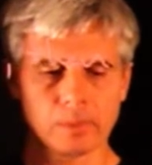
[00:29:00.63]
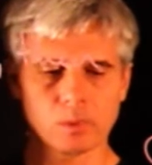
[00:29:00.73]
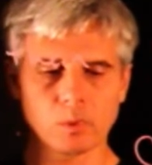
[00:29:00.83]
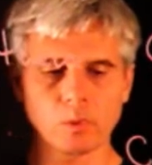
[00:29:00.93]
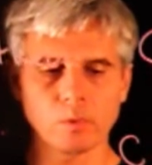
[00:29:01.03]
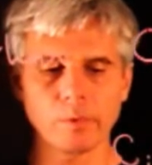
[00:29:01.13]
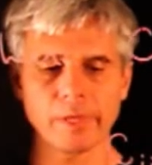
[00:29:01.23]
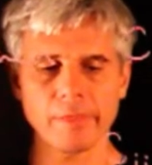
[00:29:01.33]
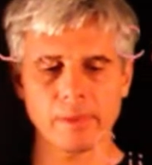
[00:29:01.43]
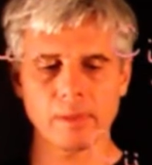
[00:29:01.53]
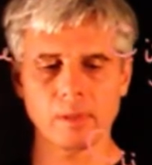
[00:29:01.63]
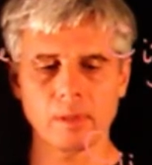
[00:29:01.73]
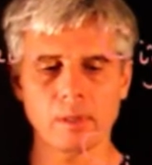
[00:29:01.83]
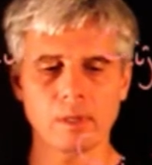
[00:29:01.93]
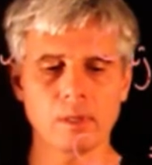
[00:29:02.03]
so with
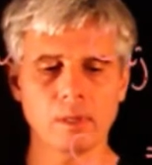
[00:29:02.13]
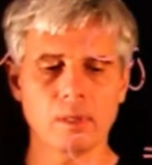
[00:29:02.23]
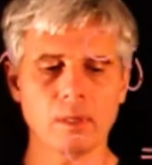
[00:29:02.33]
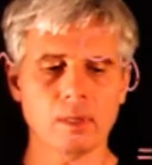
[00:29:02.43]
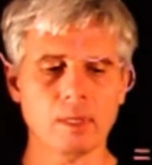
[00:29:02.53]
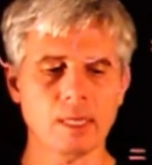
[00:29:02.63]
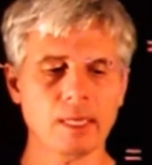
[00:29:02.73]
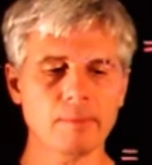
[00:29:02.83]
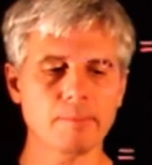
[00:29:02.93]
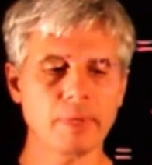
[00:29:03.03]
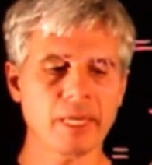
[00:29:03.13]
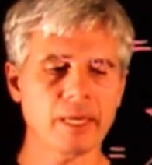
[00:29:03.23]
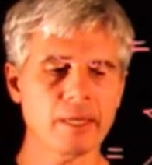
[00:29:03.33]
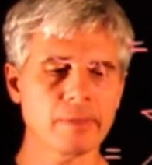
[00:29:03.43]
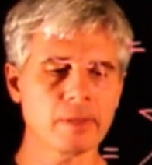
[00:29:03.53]
M by
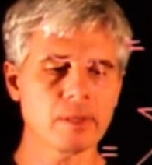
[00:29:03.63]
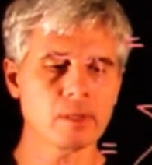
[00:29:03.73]
N